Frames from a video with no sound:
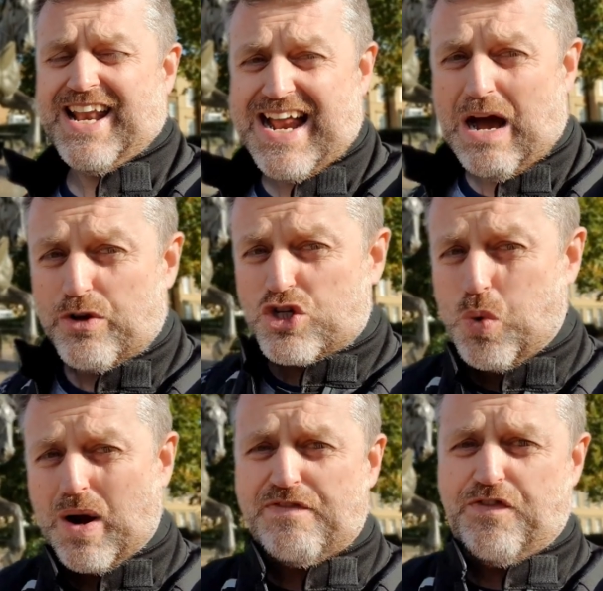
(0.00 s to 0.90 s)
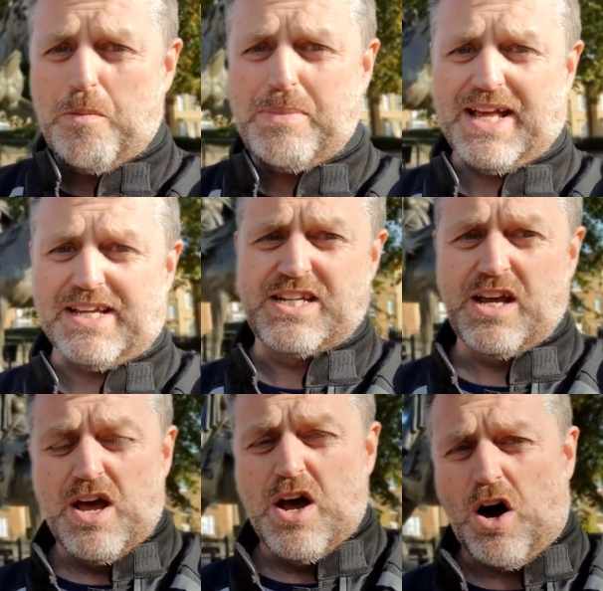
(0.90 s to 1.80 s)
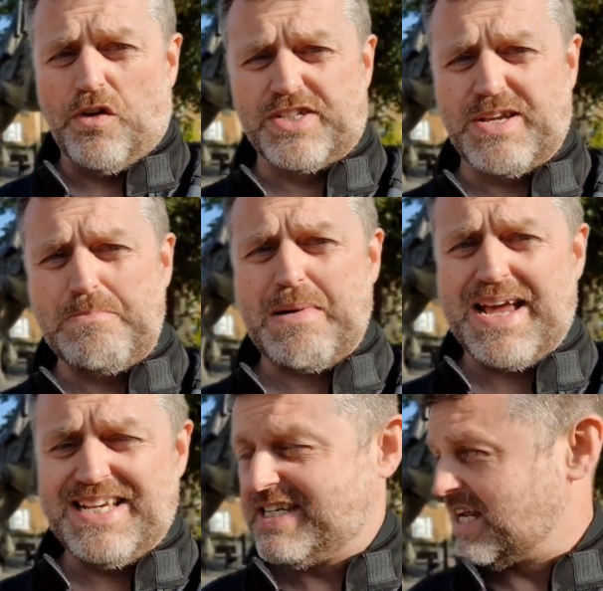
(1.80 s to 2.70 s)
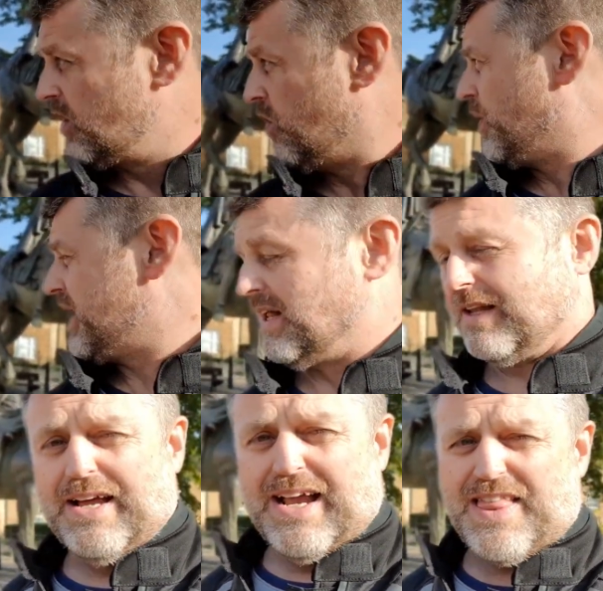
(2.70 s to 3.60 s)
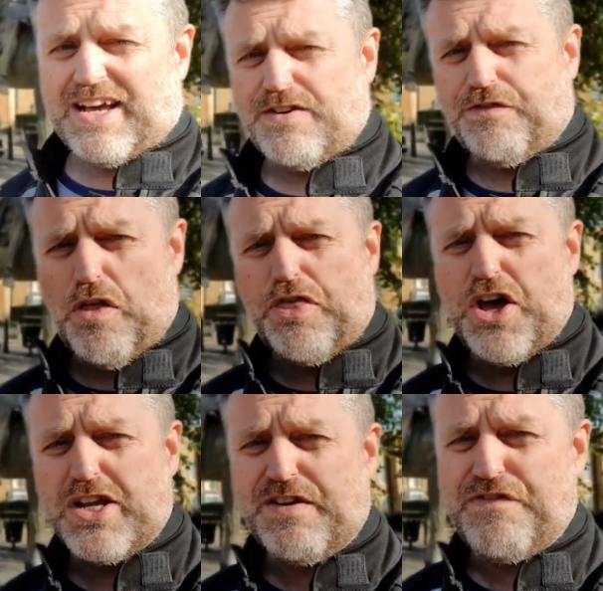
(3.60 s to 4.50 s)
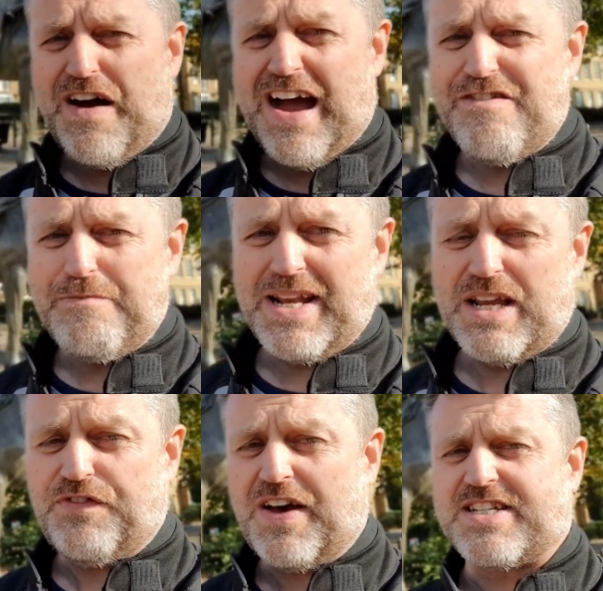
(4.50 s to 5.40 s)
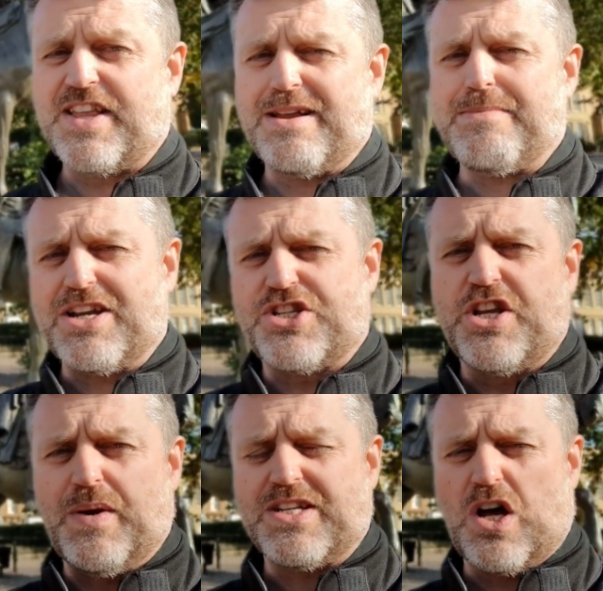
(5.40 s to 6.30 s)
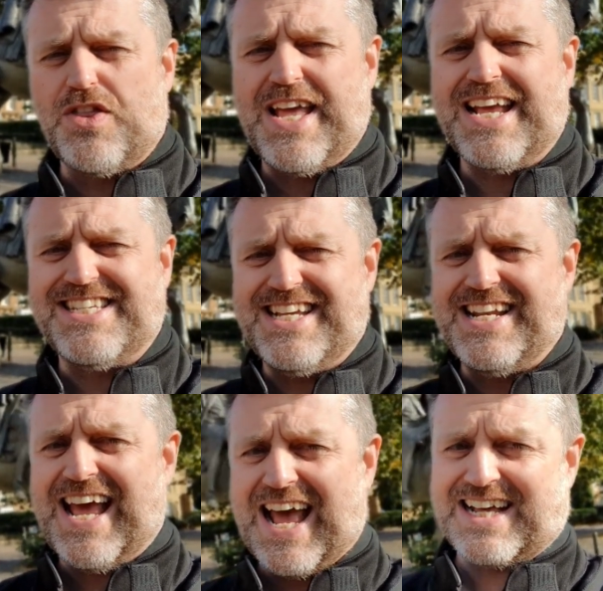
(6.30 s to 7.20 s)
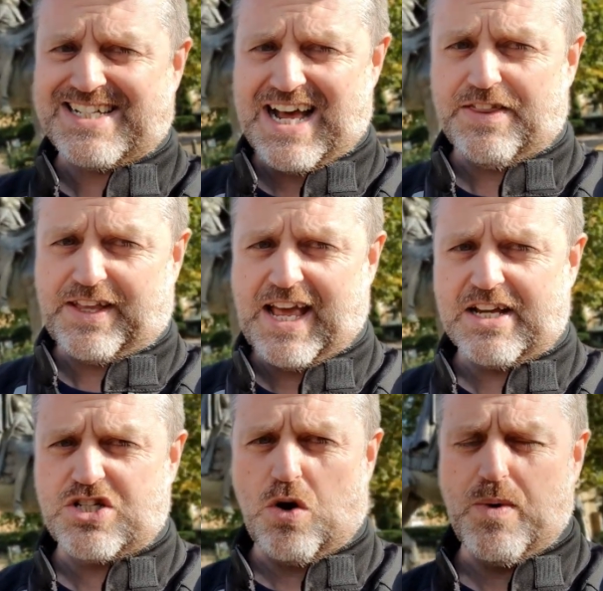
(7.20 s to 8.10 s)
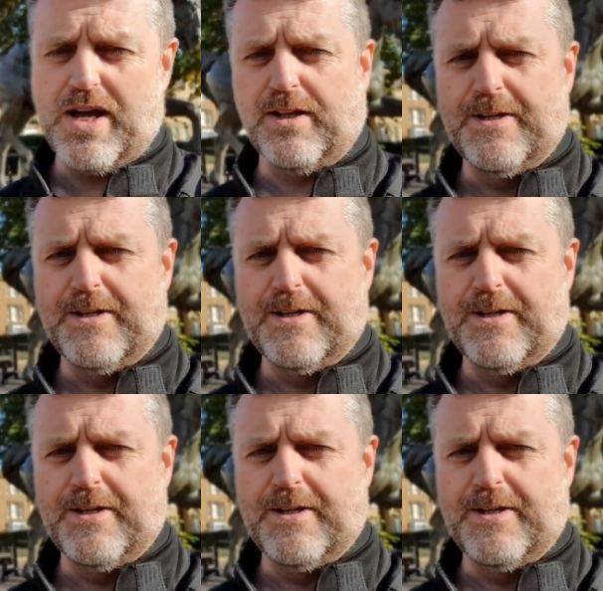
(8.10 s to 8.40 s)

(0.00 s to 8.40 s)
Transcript: hour and 24 minutes on this amazing wheel. And that's a full 35 minutes faster than I managed to do it on the 18XL, the Kingston wheel.